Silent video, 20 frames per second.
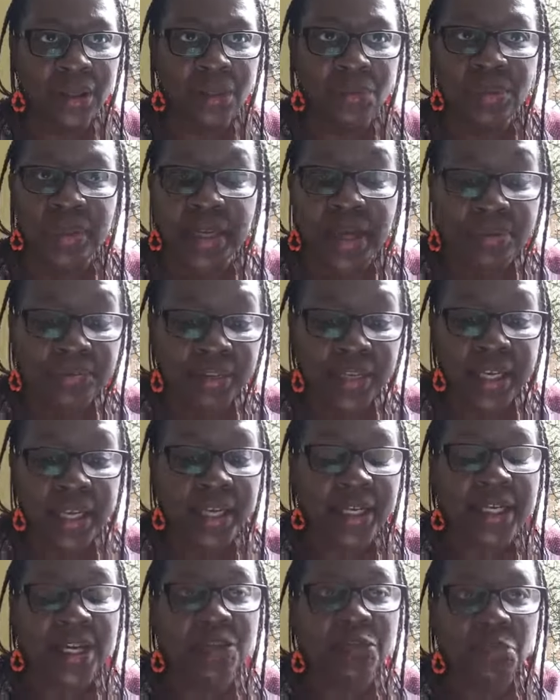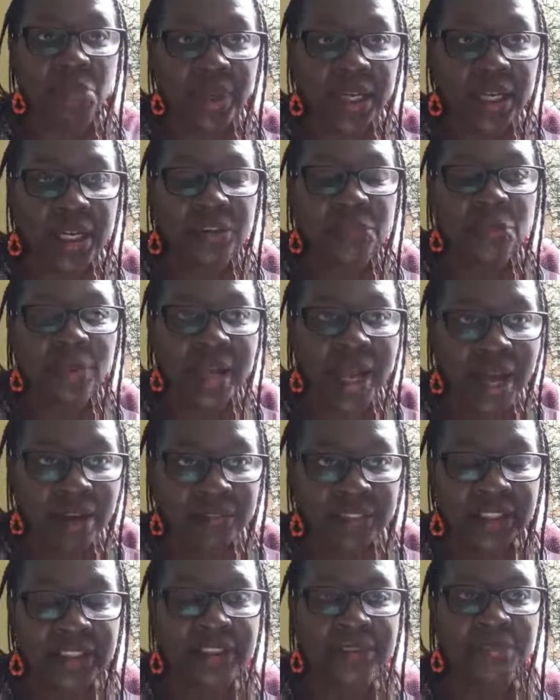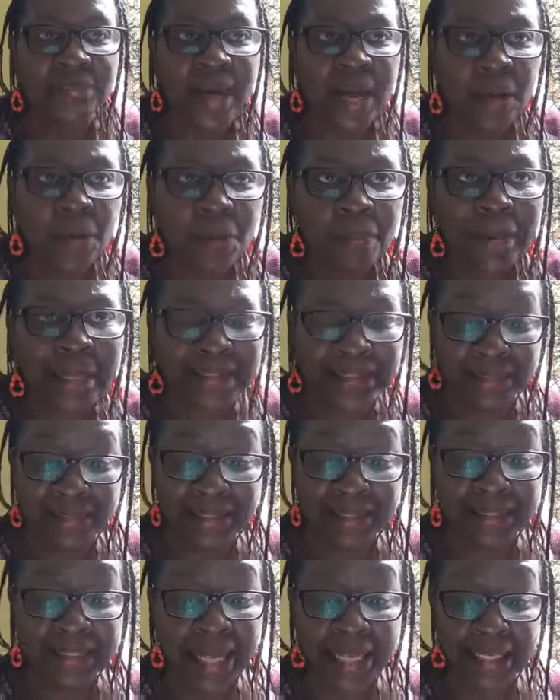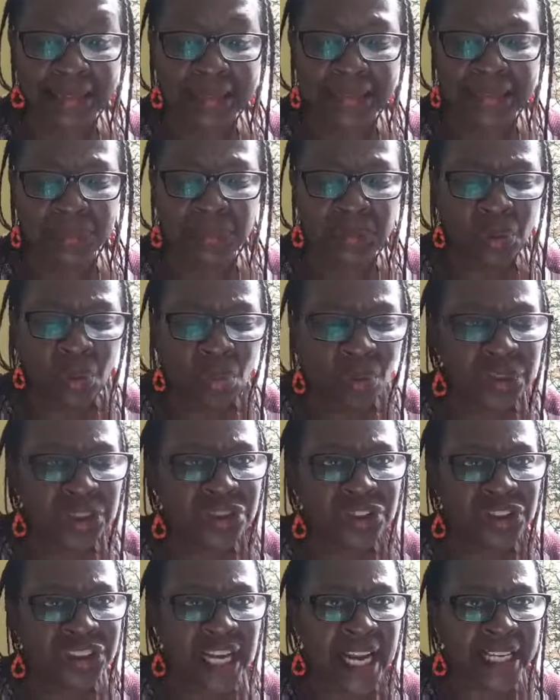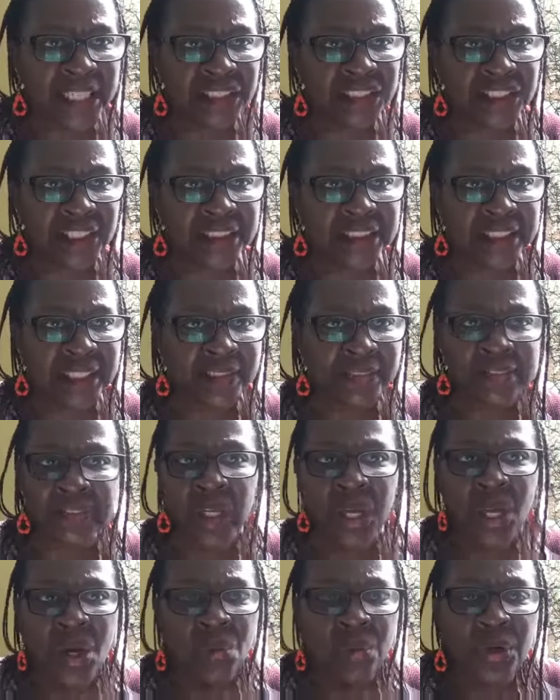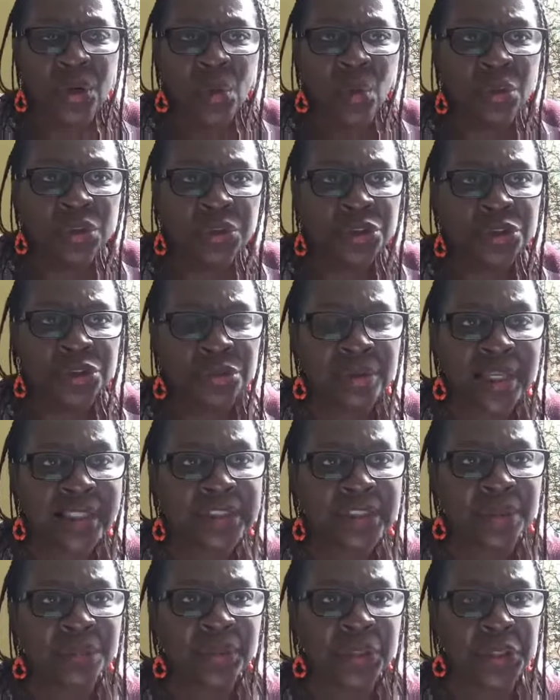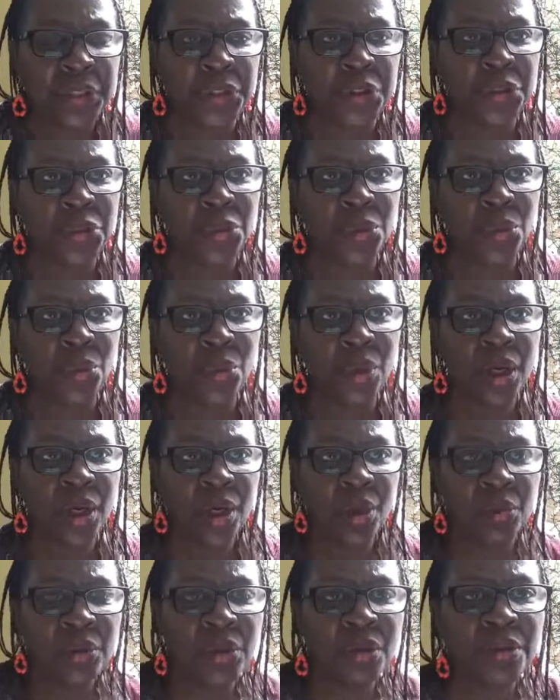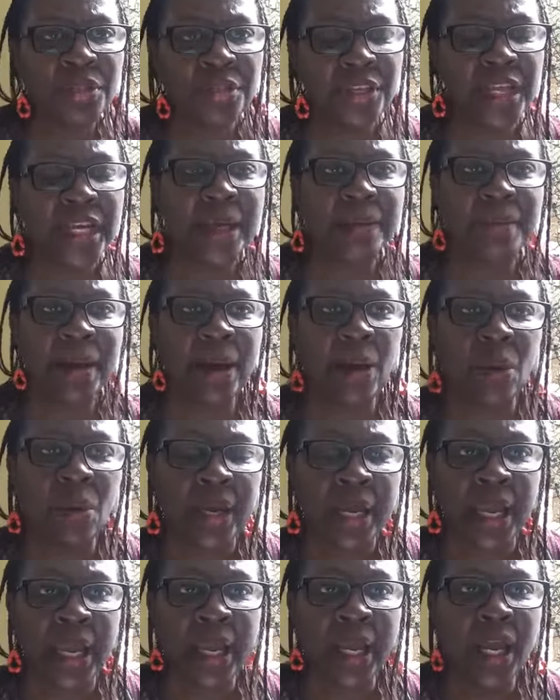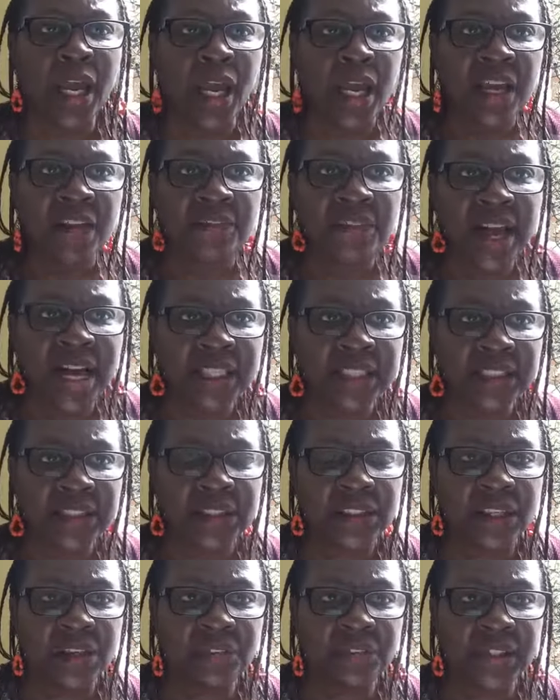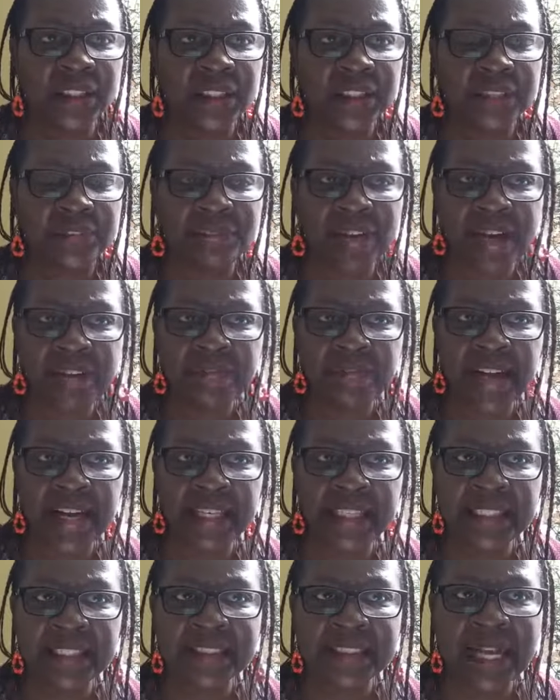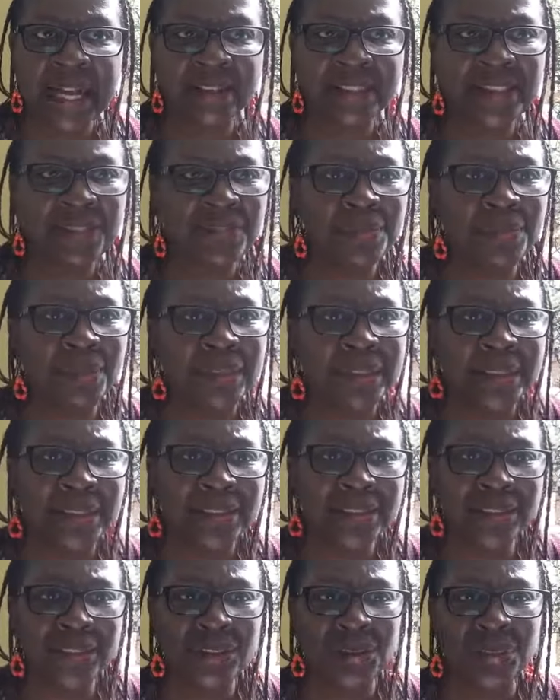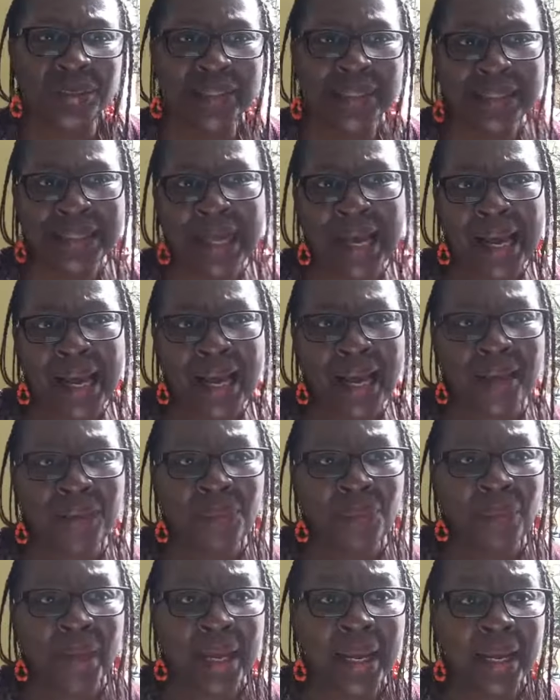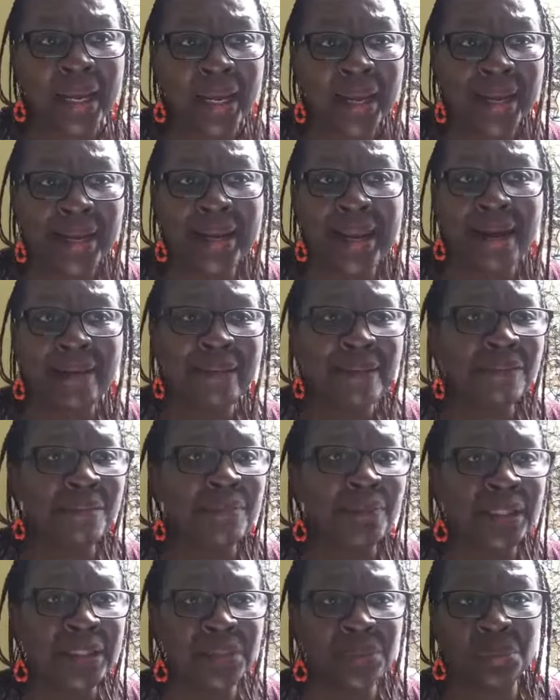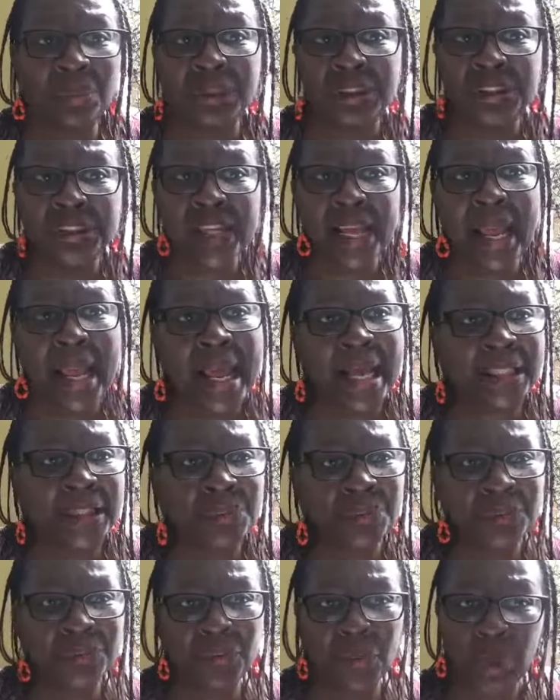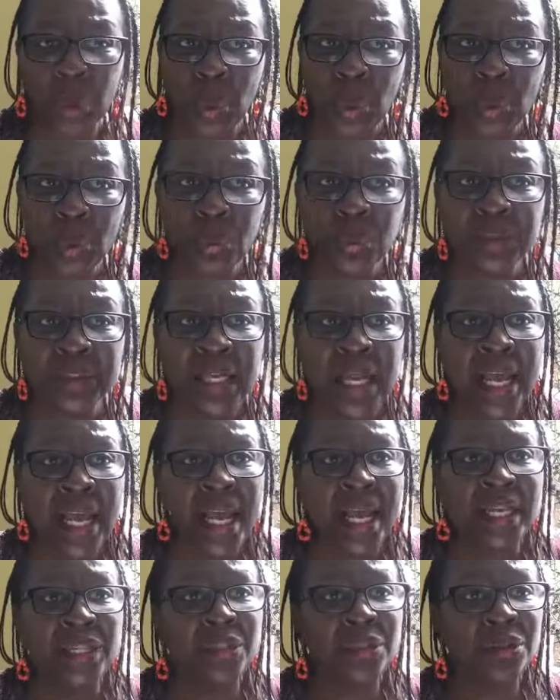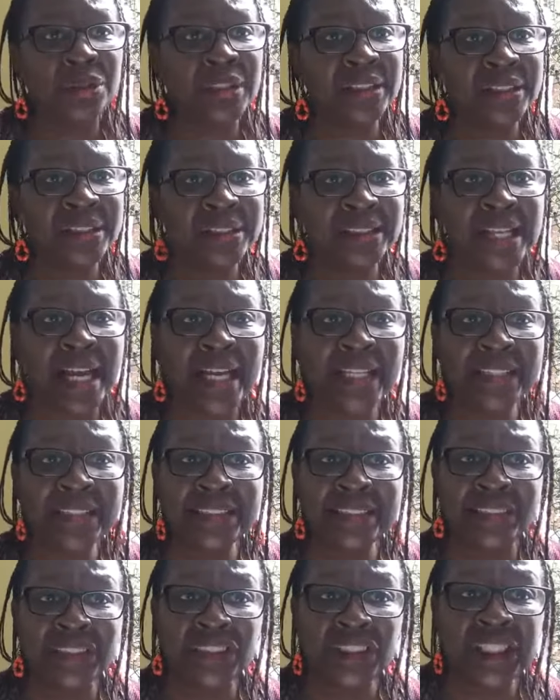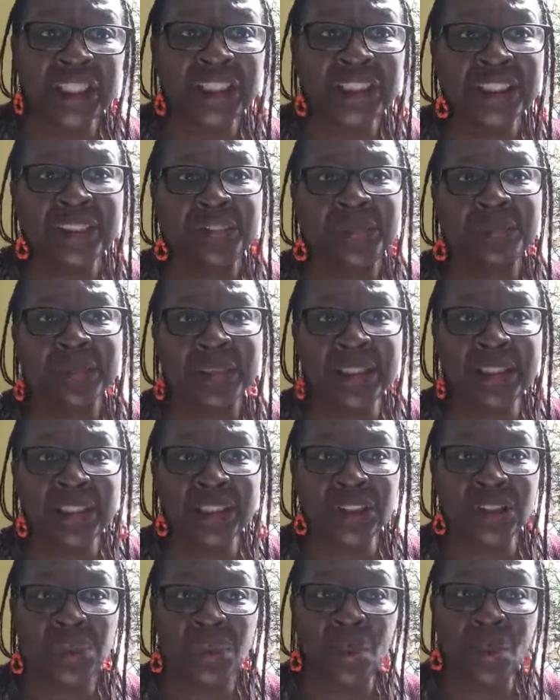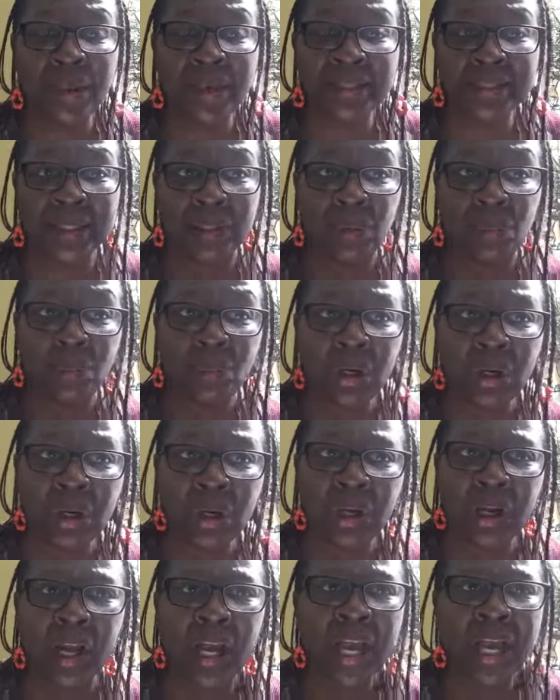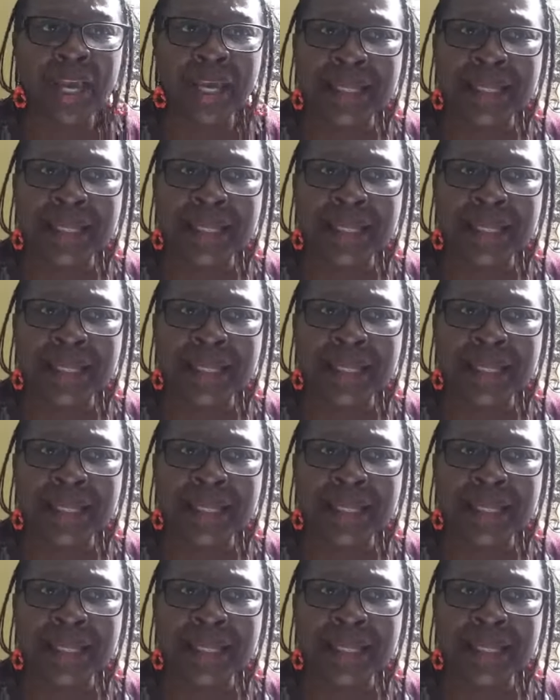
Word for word: We never get if we if we have this biomass mentality. We don't want to challenge ourselves. We don't want to try something new. We don't think about okay, if I discover this, if I find this out, everybody else is doing it the hard way. Now everybody's washing their hands with clothes, and you know the society has changed. Everybody needs to go out and work.